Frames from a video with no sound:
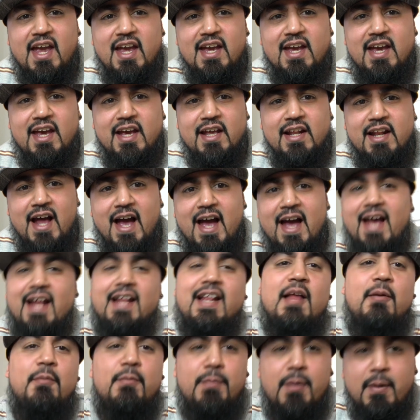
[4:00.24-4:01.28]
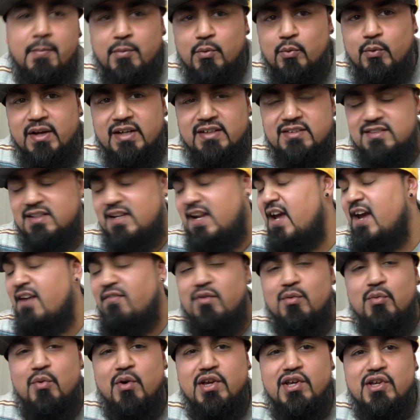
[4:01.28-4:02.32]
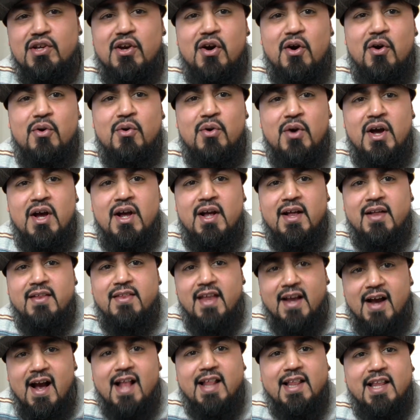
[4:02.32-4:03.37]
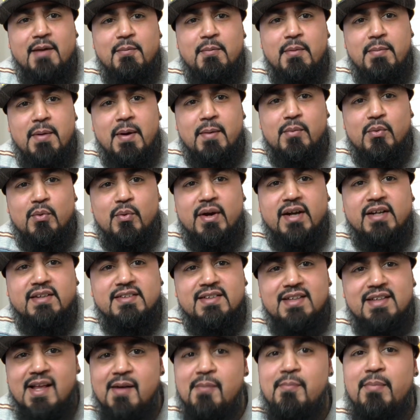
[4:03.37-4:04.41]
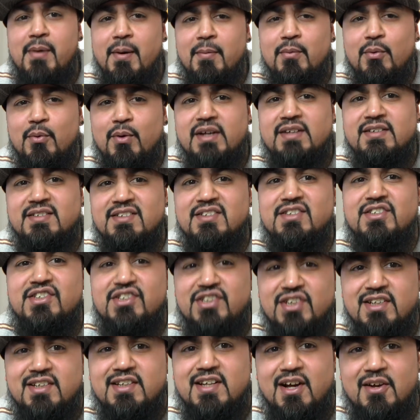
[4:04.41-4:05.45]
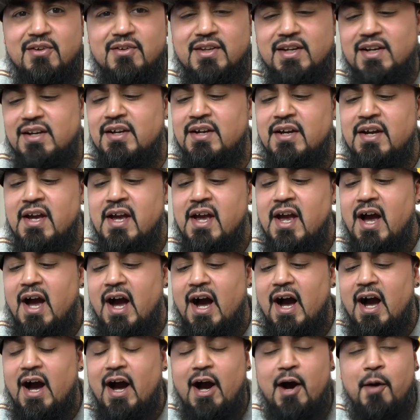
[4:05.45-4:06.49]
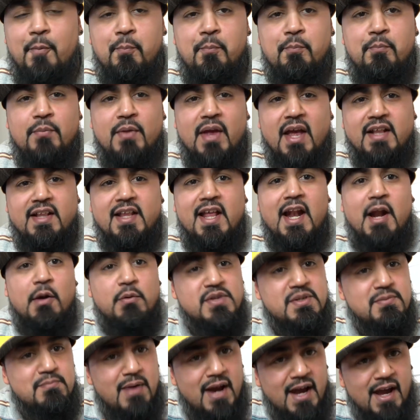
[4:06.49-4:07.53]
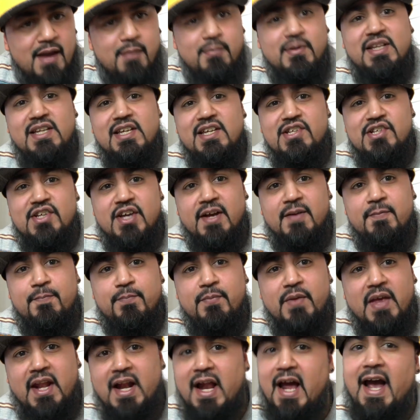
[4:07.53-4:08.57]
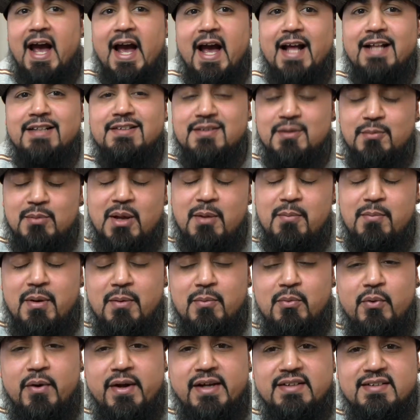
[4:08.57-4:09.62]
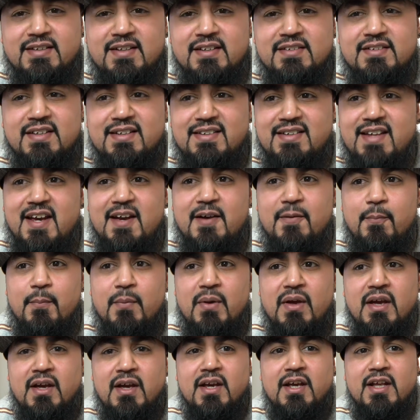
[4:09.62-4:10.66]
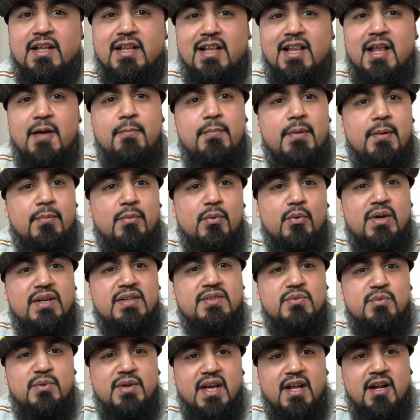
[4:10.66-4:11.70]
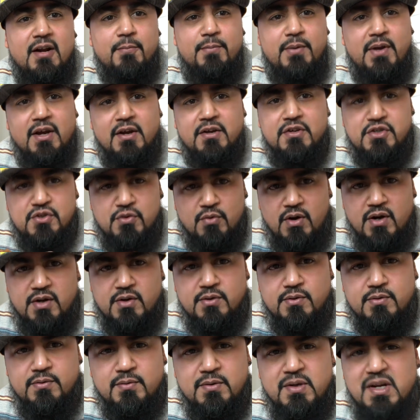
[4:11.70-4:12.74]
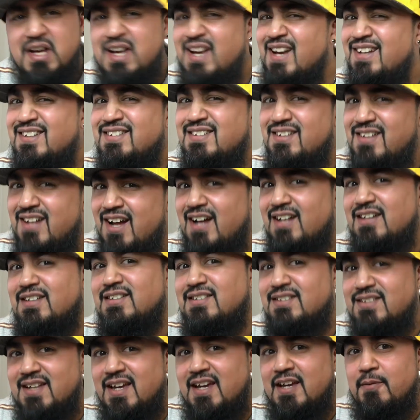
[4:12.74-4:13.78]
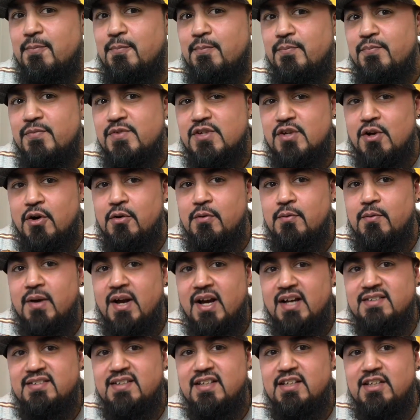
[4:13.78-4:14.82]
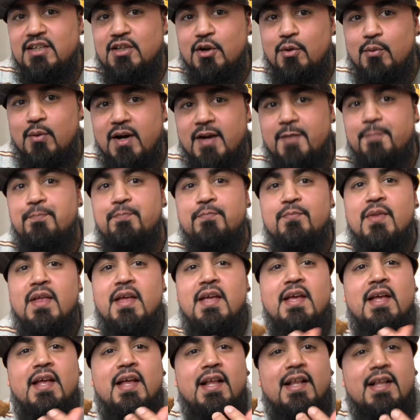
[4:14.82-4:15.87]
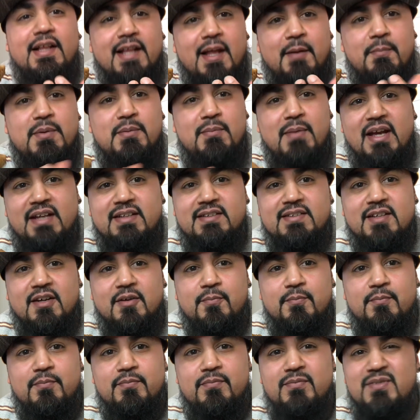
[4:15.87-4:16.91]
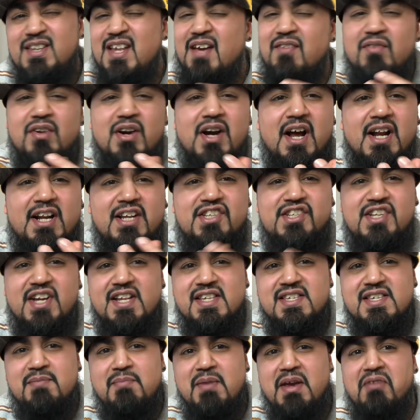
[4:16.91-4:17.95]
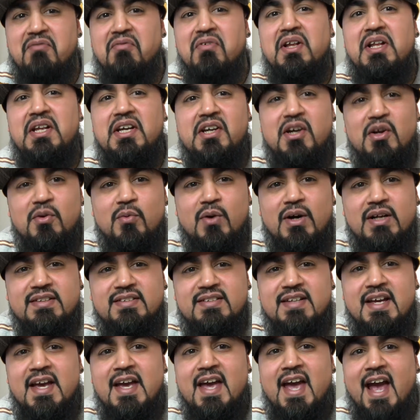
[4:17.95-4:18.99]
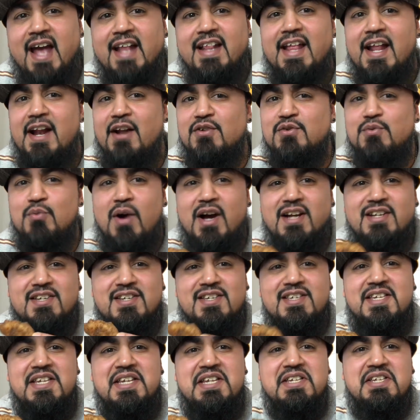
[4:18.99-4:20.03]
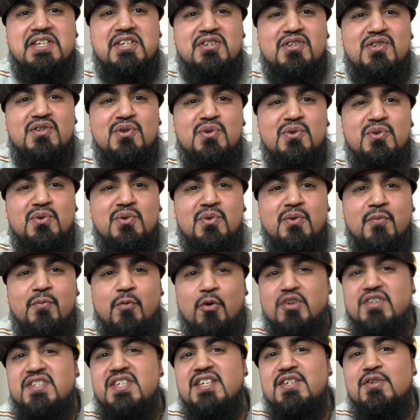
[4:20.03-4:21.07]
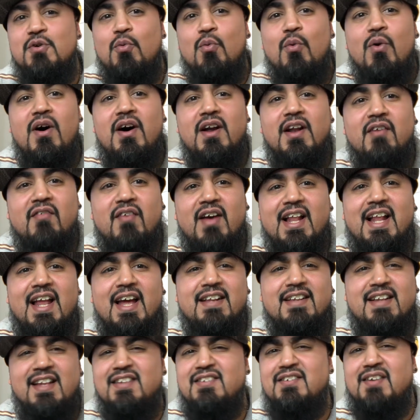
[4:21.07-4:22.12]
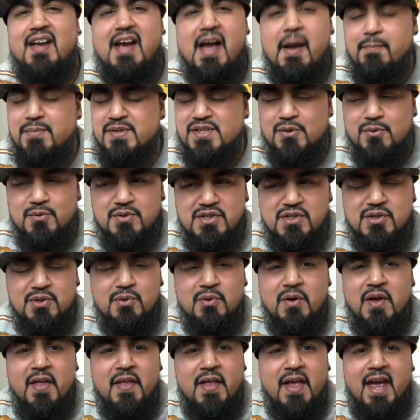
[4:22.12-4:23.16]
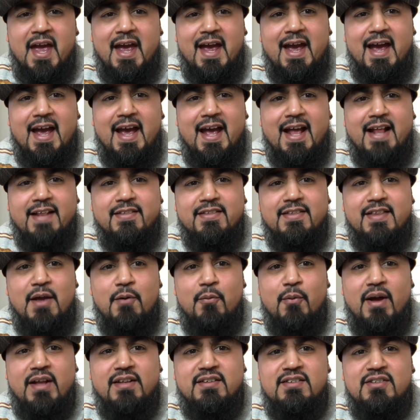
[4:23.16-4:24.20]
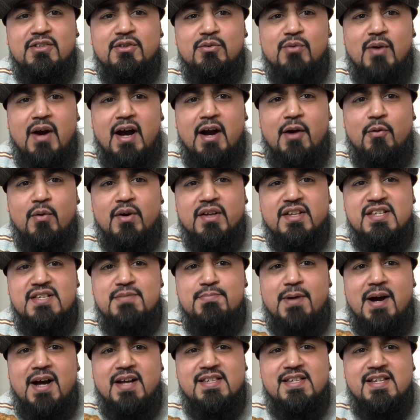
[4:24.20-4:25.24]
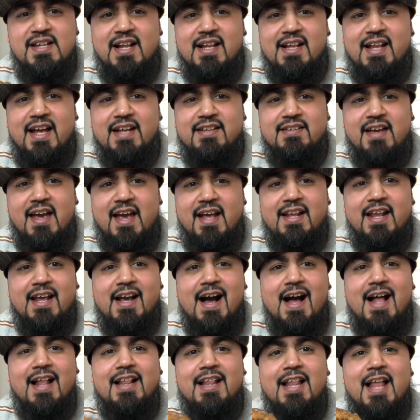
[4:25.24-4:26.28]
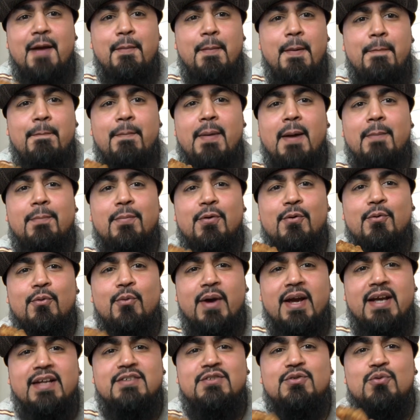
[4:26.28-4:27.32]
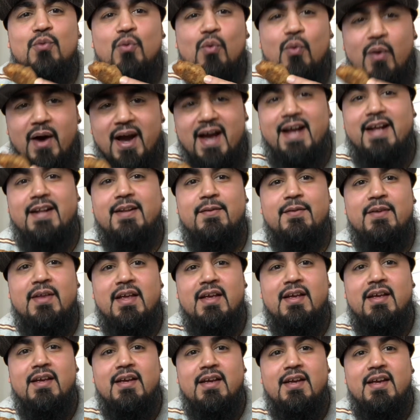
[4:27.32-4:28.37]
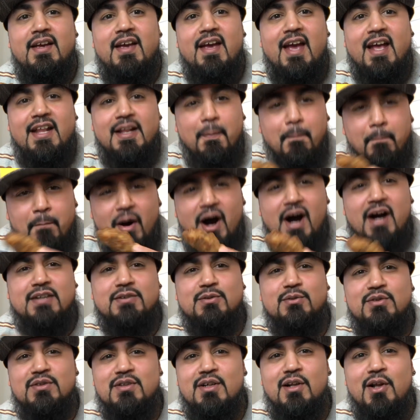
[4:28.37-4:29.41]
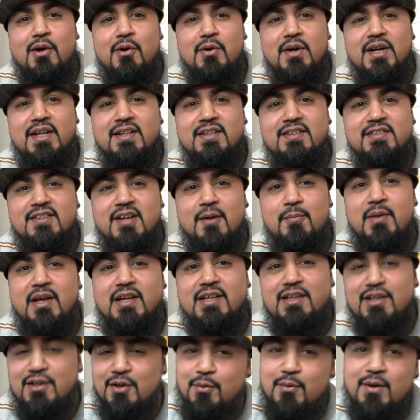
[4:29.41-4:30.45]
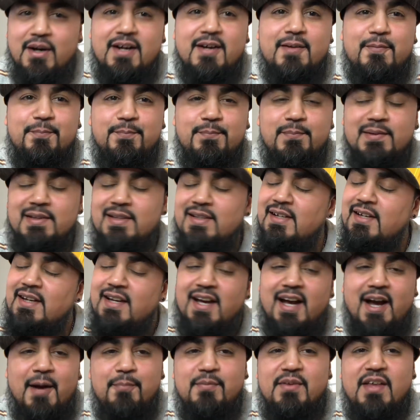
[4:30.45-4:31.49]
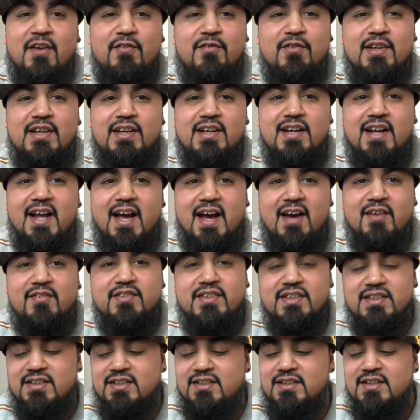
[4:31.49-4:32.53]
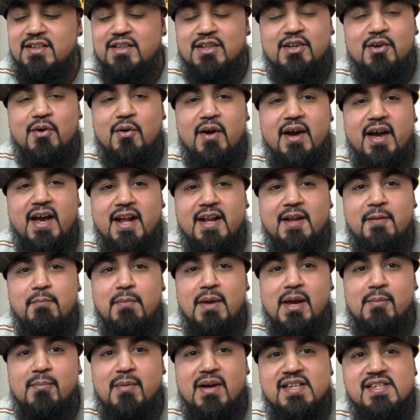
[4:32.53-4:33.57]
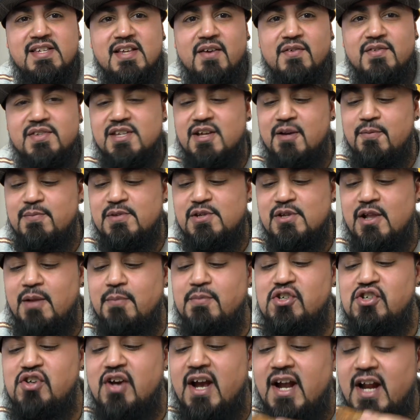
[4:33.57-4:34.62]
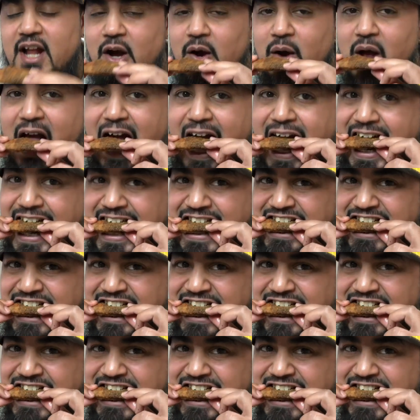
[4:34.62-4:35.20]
and I had lemon pepper wings. So everywhere you go, they got lemon pepper wings. Lemon pepper wings is a shit down there. And then I was in Miami DJing, and I had some lemon pepper wings, and I was like, damn, the lemon pepper wings we get up here in Toronto, it's not the same. So I said, you know what? Let me make some. Never got a chance to make really good ones. And then I was watching season 1 of Atlanta, I think like episode 2. And they went to one of the spots in Atlanta, and they got lemon pepper wings wet. And the box was glowing. So I'm like, you know what? I'm definitely gonna have to go ahead and make myself some. So let me try it out.